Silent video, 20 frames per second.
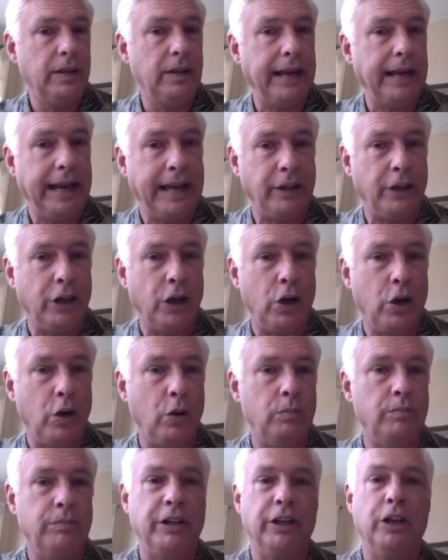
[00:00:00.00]
and
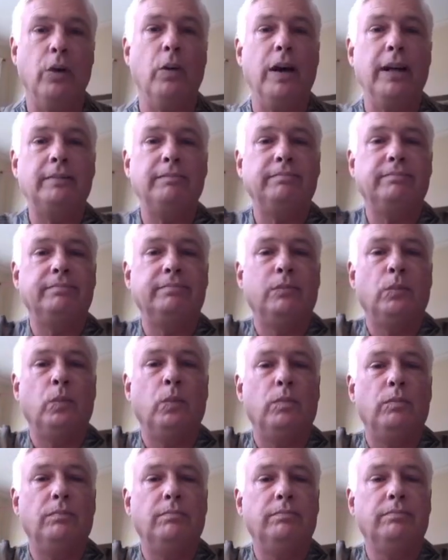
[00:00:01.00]
go, you know what?
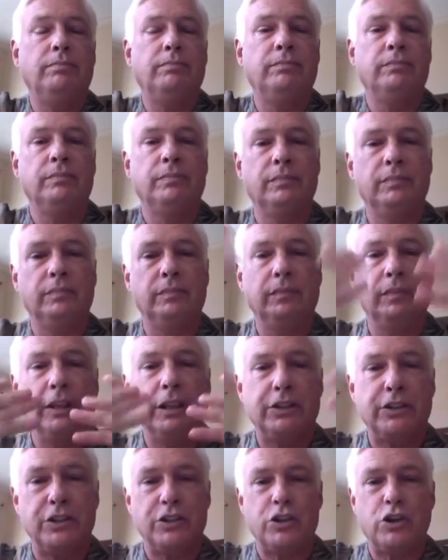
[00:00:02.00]

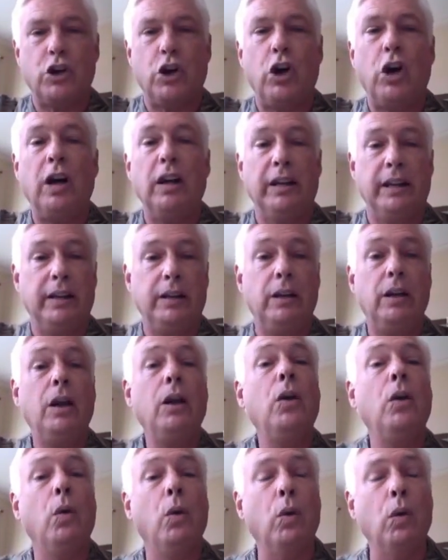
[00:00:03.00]
Let's just call it.
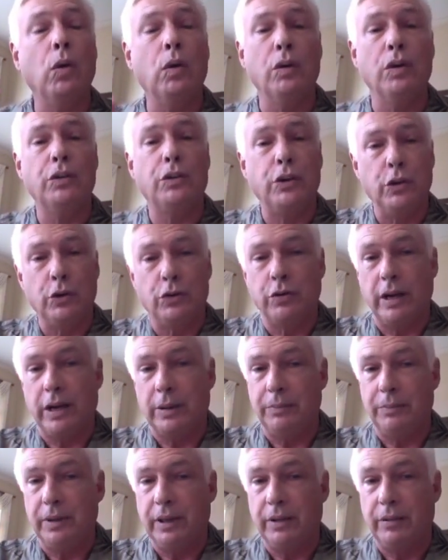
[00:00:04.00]
Or do you try
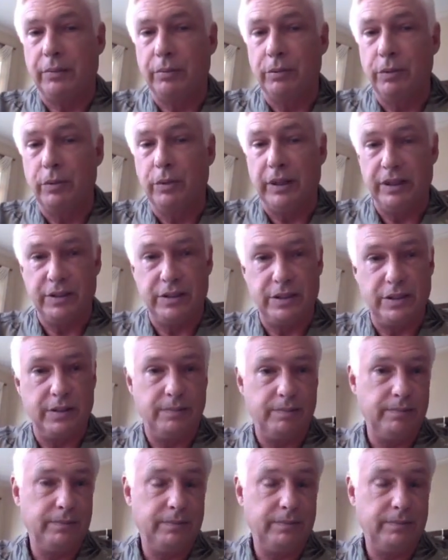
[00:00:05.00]
to play through this